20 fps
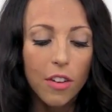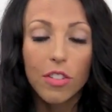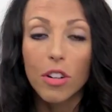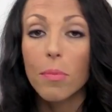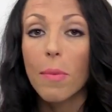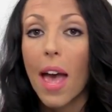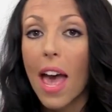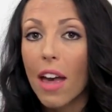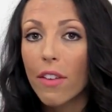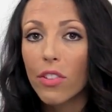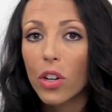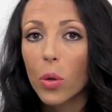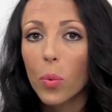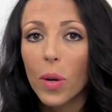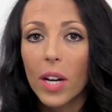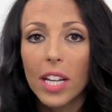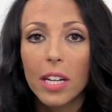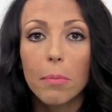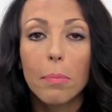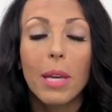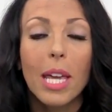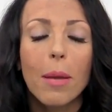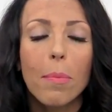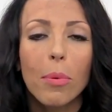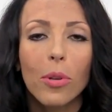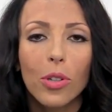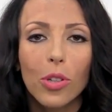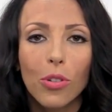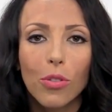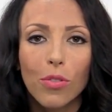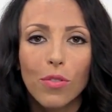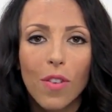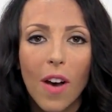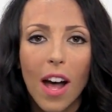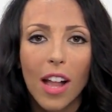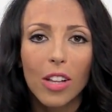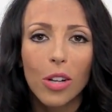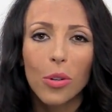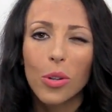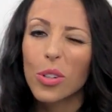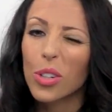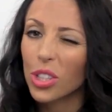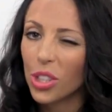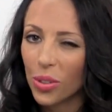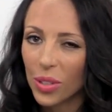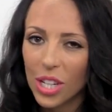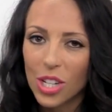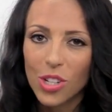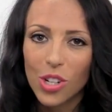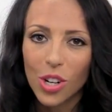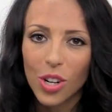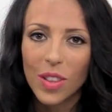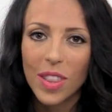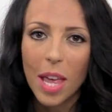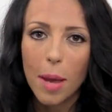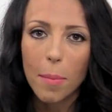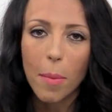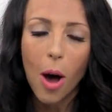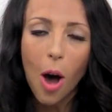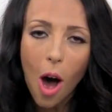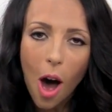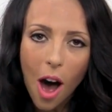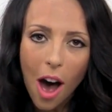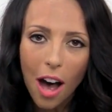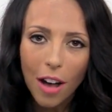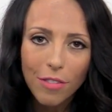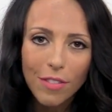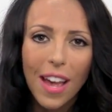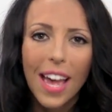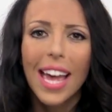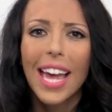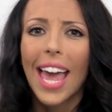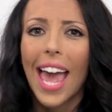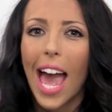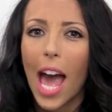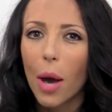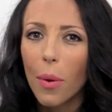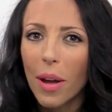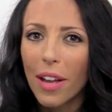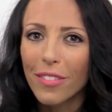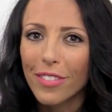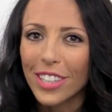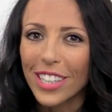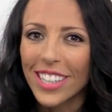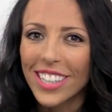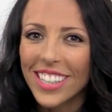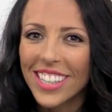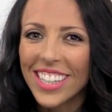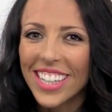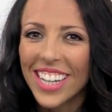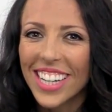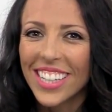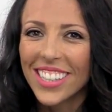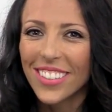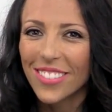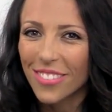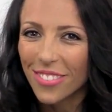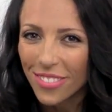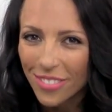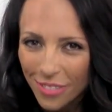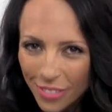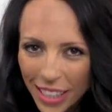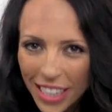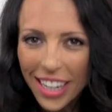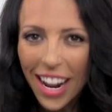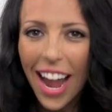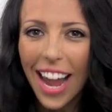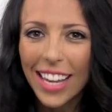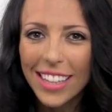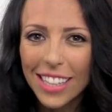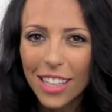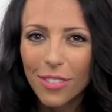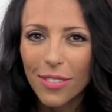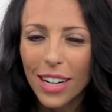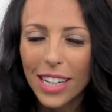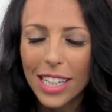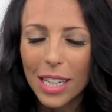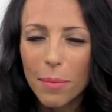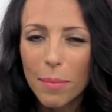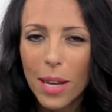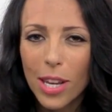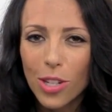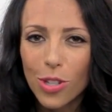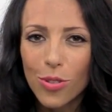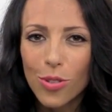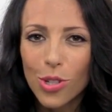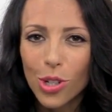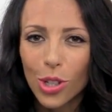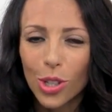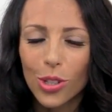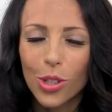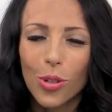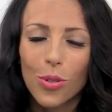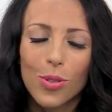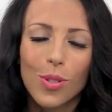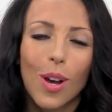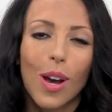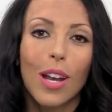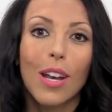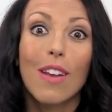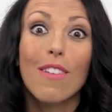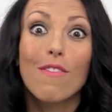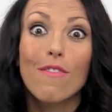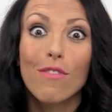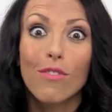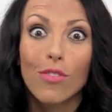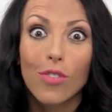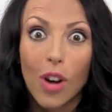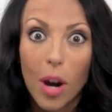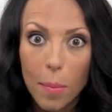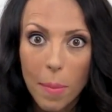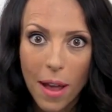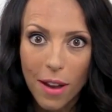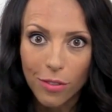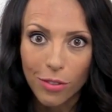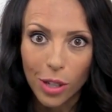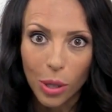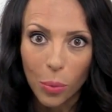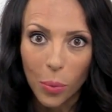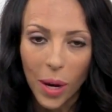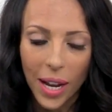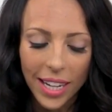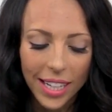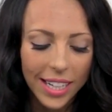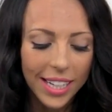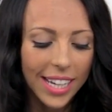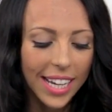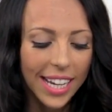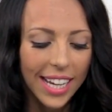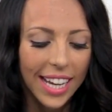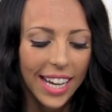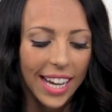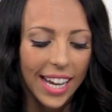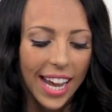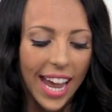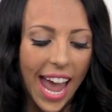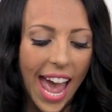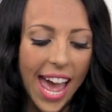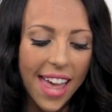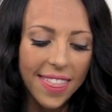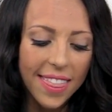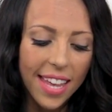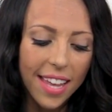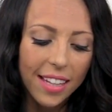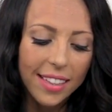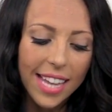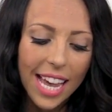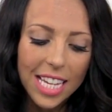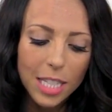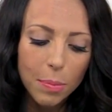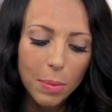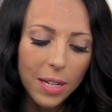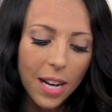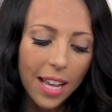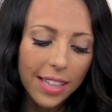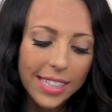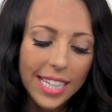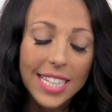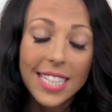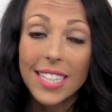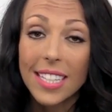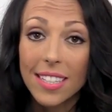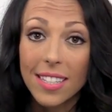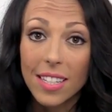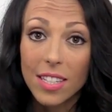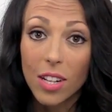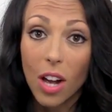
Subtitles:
from everyone, people you follow, or you can turn them off. However, we'd highly recommend you turn those on from everyone. And then last but not least, this is